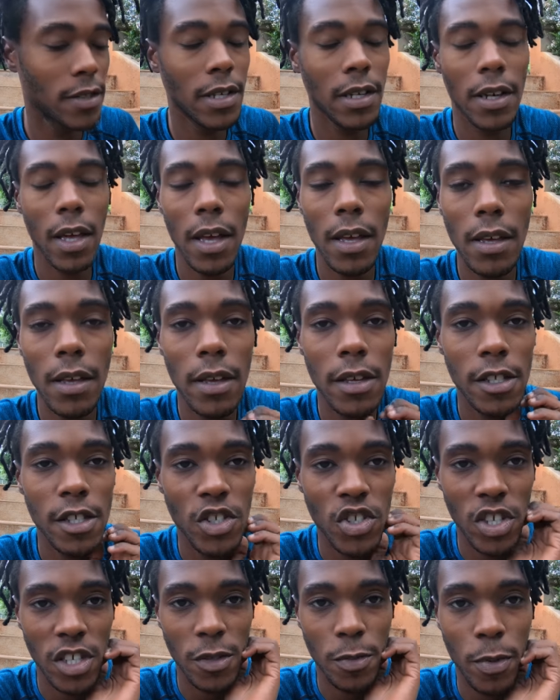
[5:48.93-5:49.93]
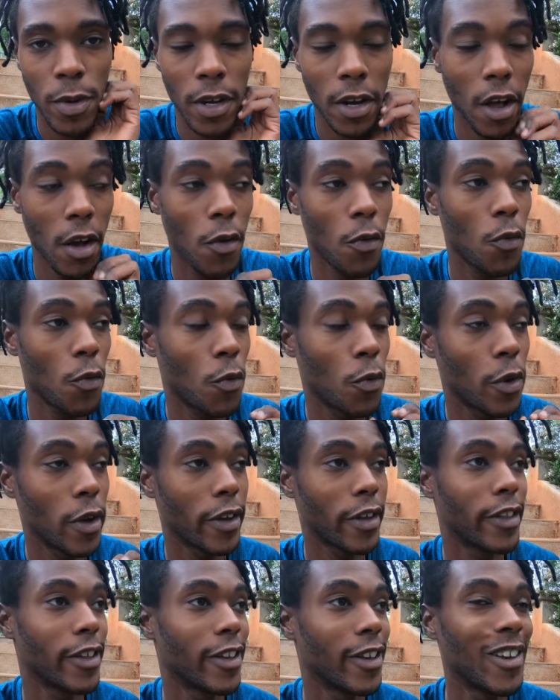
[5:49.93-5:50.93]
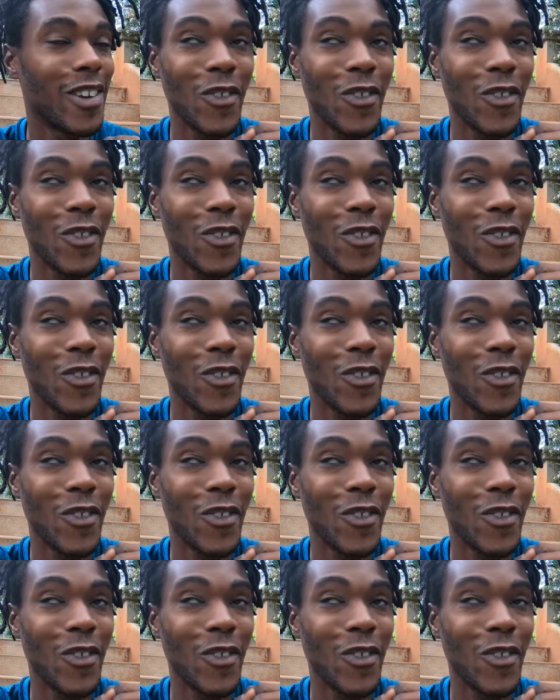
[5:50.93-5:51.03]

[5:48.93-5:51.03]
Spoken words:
Today has just been a really,